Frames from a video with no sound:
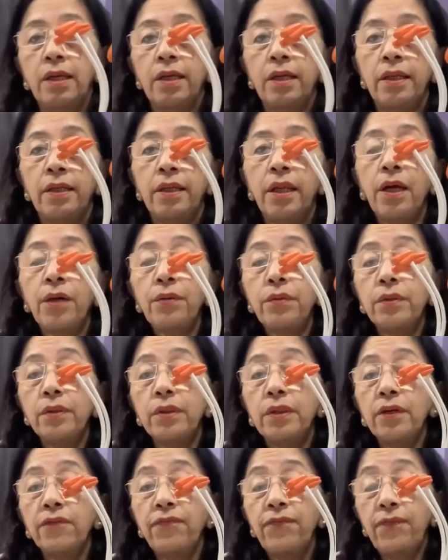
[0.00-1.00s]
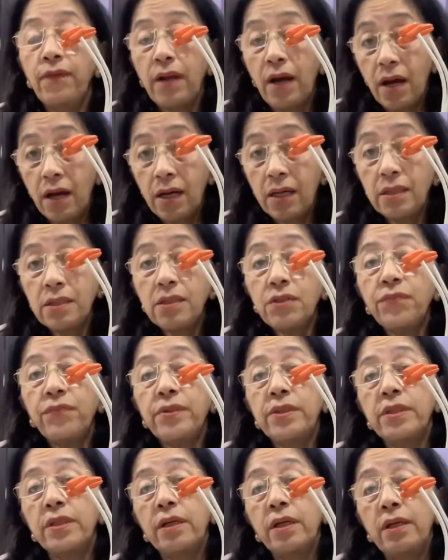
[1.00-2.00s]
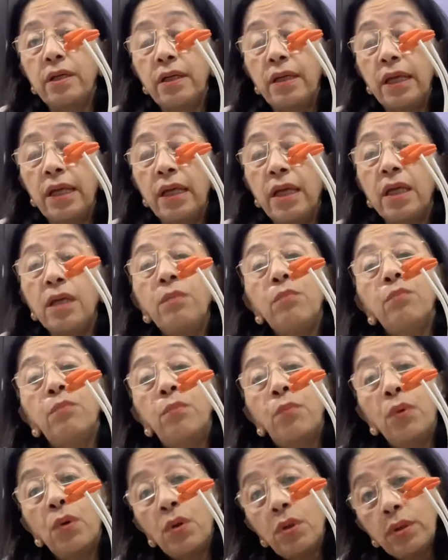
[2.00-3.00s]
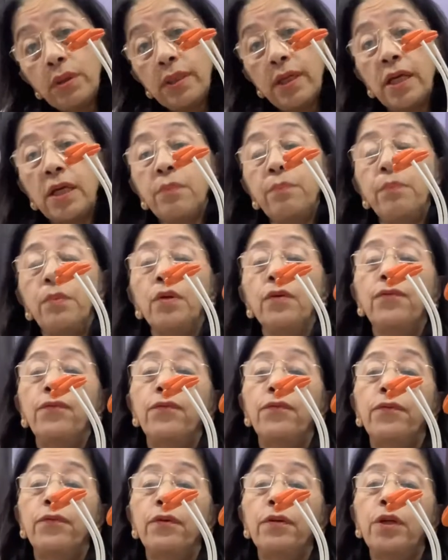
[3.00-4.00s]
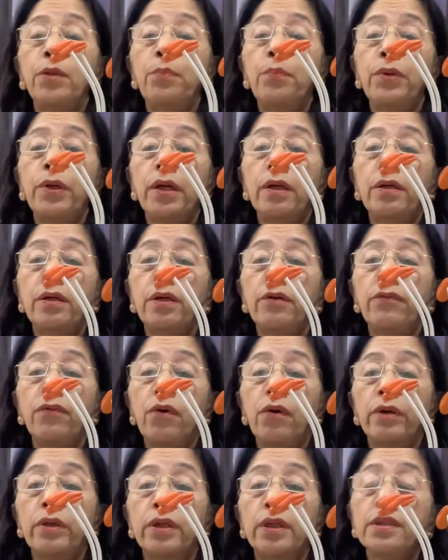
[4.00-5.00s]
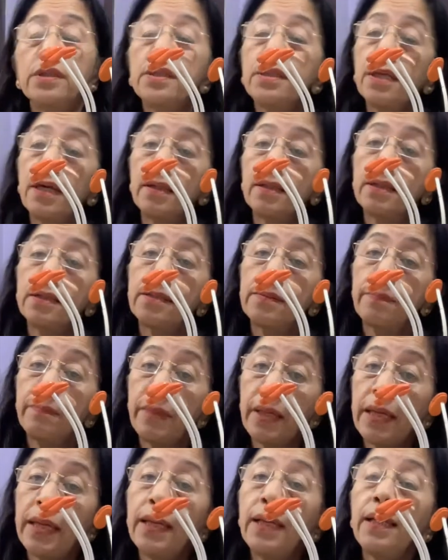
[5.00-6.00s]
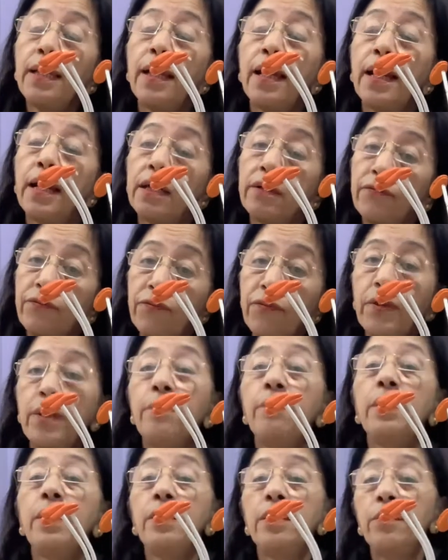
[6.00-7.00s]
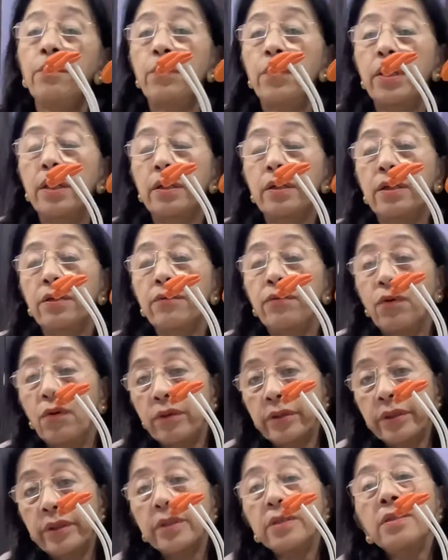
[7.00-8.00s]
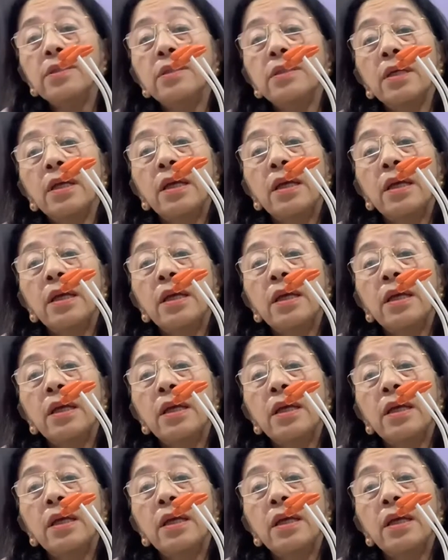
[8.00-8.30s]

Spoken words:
Now the flowers which contain both type of reproductive organs, that is male and female reproductive organs,